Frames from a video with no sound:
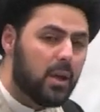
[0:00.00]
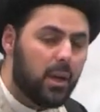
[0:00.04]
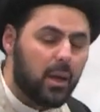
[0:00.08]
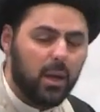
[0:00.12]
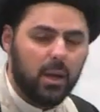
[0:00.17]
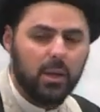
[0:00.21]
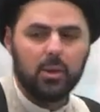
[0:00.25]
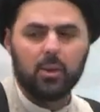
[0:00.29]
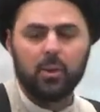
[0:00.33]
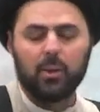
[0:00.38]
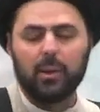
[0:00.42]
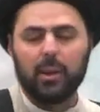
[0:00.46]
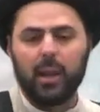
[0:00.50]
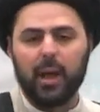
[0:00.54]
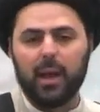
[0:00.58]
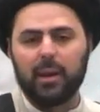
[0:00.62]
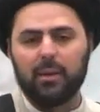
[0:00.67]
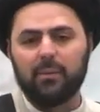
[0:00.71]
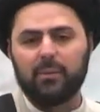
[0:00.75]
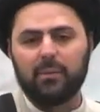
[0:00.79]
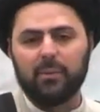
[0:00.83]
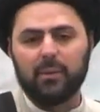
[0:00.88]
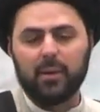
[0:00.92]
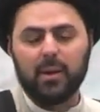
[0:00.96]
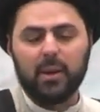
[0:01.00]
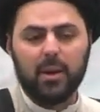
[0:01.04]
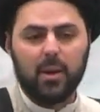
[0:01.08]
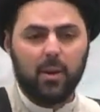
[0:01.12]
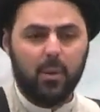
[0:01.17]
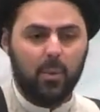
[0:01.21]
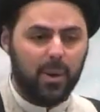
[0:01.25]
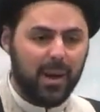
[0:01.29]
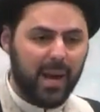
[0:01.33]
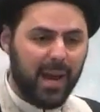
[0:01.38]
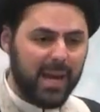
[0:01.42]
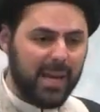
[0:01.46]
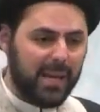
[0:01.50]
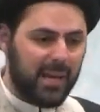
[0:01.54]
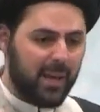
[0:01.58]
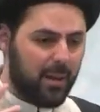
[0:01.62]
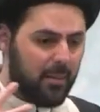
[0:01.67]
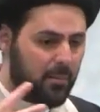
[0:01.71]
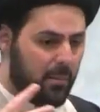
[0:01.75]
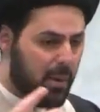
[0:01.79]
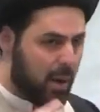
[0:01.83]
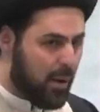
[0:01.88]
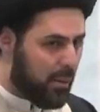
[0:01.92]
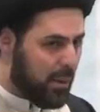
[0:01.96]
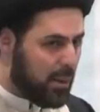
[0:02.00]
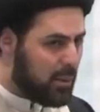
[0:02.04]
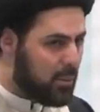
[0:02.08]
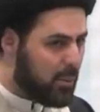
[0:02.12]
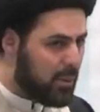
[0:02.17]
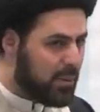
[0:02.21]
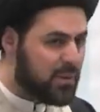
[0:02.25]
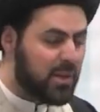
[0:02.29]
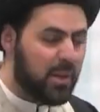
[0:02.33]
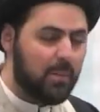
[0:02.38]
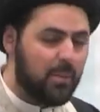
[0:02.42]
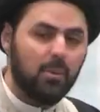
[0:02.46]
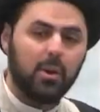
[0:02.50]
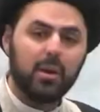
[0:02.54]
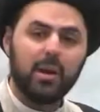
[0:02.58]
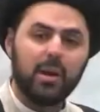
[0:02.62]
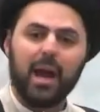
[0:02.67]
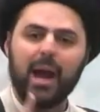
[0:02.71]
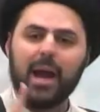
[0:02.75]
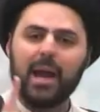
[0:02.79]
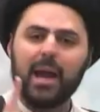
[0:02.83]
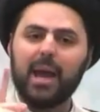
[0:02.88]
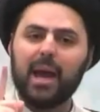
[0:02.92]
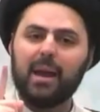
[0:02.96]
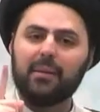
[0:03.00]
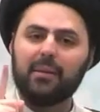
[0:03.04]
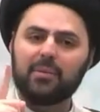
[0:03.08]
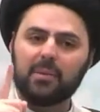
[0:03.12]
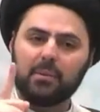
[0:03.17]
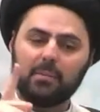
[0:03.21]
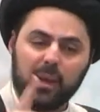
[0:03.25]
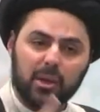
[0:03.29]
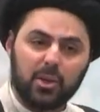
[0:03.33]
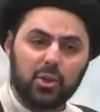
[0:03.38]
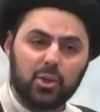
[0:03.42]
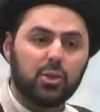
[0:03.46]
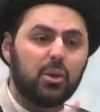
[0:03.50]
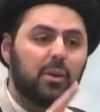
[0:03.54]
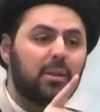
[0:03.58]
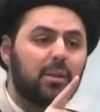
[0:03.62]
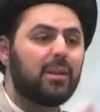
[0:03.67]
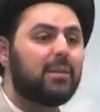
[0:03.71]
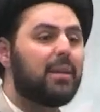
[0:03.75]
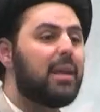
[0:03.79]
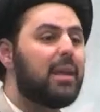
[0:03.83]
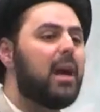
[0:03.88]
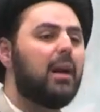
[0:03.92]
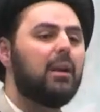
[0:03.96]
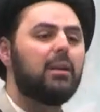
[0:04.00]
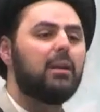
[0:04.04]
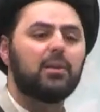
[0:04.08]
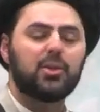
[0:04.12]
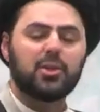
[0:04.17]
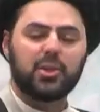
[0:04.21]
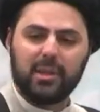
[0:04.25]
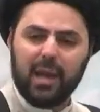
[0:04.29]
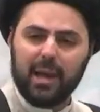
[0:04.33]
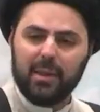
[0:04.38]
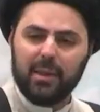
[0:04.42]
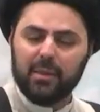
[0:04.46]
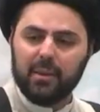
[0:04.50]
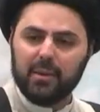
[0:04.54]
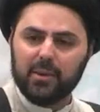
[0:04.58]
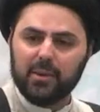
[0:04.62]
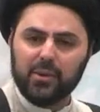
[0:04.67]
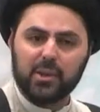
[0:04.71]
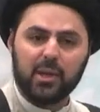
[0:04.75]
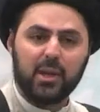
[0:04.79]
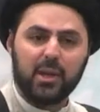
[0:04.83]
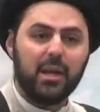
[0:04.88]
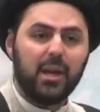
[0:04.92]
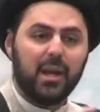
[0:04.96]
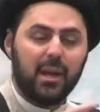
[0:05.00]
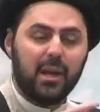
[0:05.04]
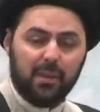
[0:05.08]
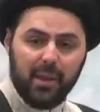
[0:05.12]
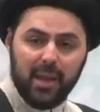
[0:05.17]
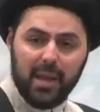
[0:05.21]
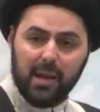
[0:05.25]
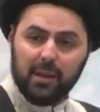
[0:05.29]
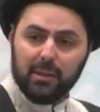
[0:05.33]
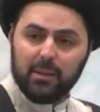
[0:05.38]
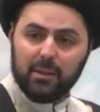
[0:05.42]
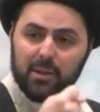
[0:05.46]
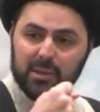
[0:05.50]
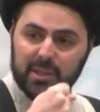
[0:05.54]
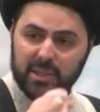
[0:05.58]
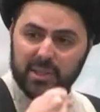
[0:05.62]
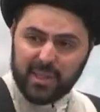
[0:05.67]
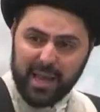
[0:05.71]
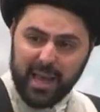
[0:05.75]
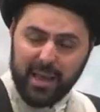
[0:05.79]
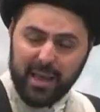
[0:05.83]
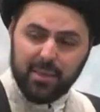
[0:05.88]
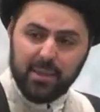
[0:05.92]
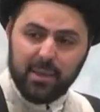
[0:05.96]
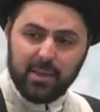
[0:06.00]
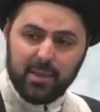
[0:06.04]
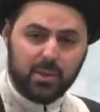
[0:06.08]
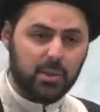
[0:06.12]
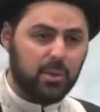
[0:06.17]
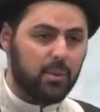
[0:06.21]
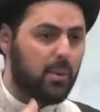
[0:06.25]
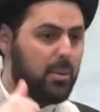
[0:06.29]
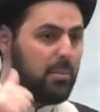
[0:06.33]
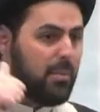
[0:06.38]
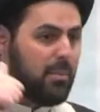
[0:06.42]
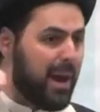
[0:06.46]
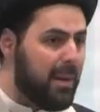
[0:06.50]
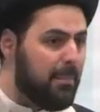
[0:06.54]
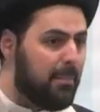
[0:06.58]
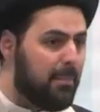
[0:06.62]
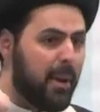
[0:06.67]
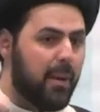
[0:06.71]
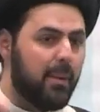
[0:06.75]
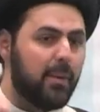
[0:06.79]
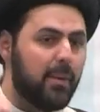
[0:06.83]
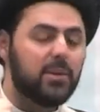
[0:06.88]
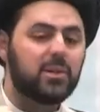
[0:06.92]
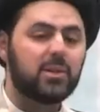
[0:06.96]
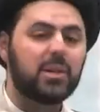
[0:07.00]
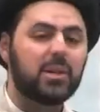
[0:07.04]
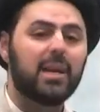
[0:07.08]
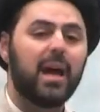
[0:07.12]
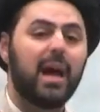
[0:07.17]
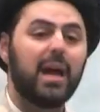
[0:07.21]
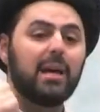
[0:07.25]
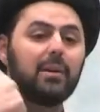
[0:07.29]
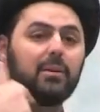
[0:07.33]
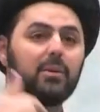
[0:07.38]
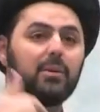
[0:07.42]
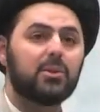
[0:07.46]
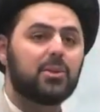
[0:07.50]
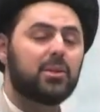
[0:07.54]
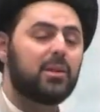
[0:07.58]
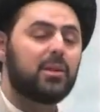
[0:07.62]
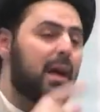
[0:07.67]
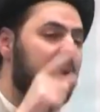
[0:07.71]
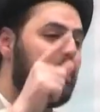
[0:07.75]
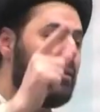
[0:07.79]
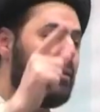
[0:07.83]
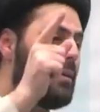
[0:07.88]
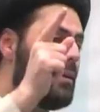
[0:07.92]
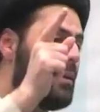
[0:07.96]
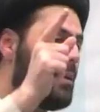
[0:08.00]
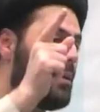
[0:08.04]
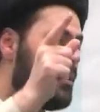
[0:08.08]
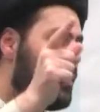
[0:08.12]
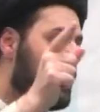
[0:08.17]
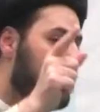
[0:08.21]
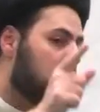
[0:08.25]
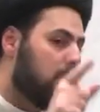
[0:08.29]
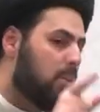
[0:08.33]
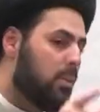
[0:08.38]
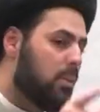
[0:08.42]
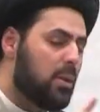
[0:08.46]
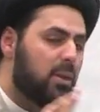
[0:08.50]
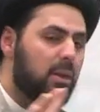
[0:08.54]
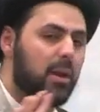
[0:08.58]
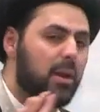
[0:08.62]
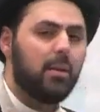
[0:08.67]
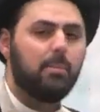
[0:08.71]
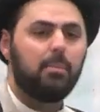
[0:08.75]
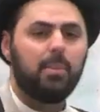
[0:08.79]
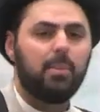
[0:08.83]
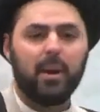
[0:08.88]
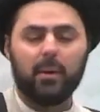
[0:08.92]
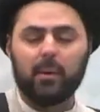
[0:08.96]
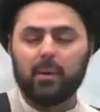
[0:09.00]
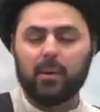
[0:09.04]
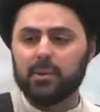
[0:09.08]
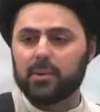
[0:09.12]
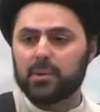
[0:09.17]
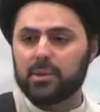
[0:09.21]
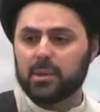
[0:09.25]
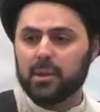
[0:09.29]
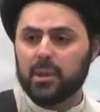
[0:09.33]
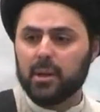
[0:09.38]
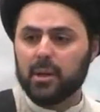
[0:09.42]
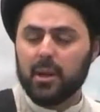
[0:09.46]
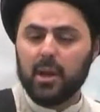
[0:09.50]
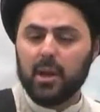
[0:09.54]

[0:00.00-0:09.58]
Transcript: in your life. When I get married with someone, I have to make sure that they understand this. They understand this with my parents and I understand it with their parents.